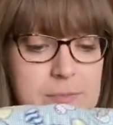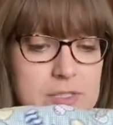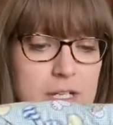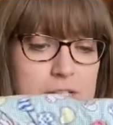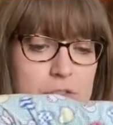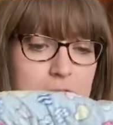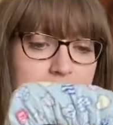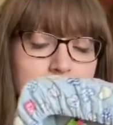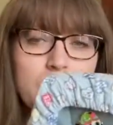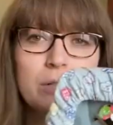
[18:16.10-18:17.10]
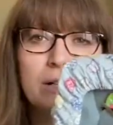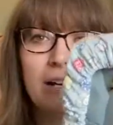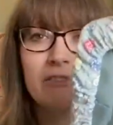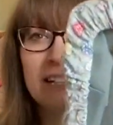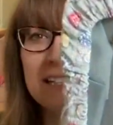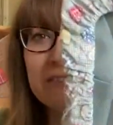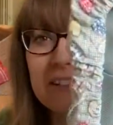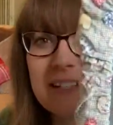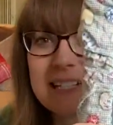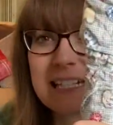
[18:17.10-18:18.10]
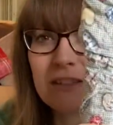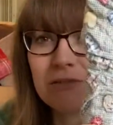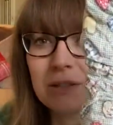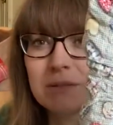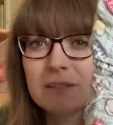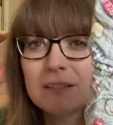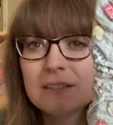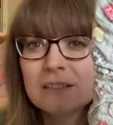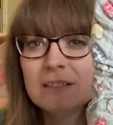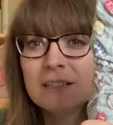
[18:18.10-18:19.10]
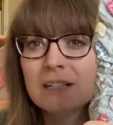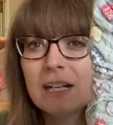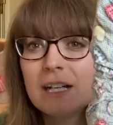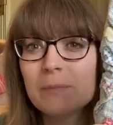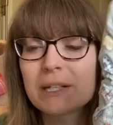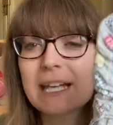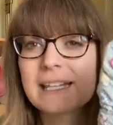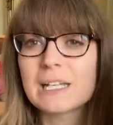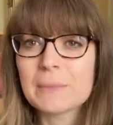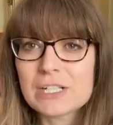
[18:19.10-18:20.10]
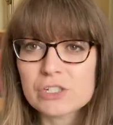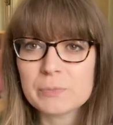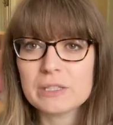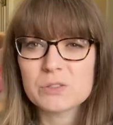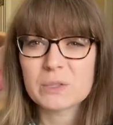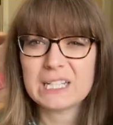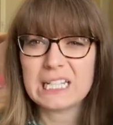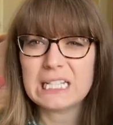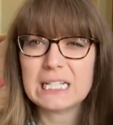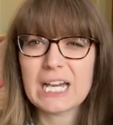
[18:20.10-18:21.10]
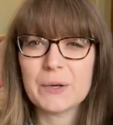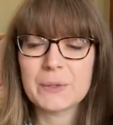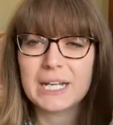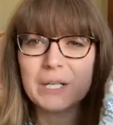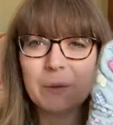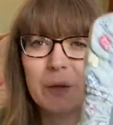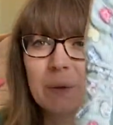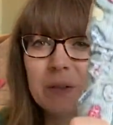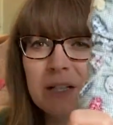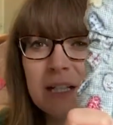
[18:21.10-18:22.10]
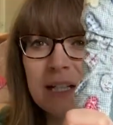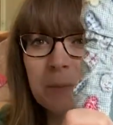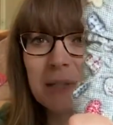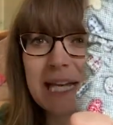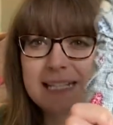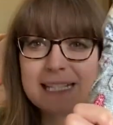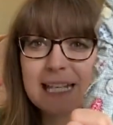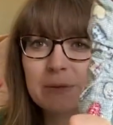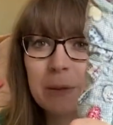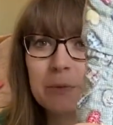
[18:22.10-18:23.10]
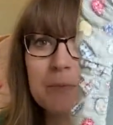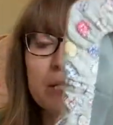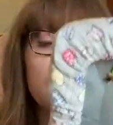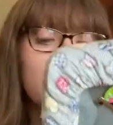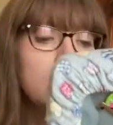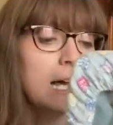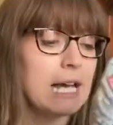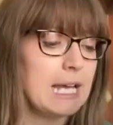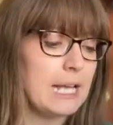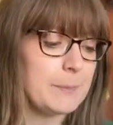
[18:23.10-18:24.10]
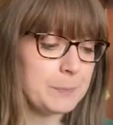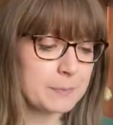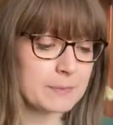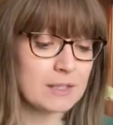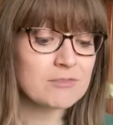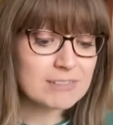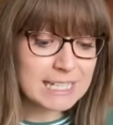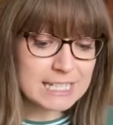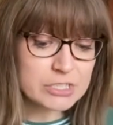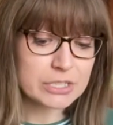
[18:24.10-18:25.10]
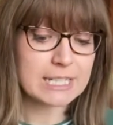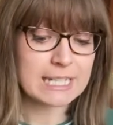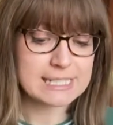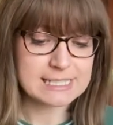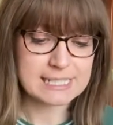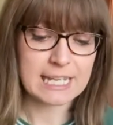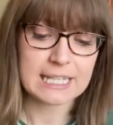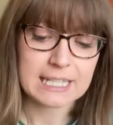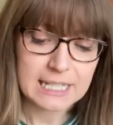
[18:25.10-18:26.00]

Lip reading: start enjoying it more. I find it very see-through, but again that might just be the 28 count, I don't know. But yes, that's where we're up to. Really enjoying it, as I say.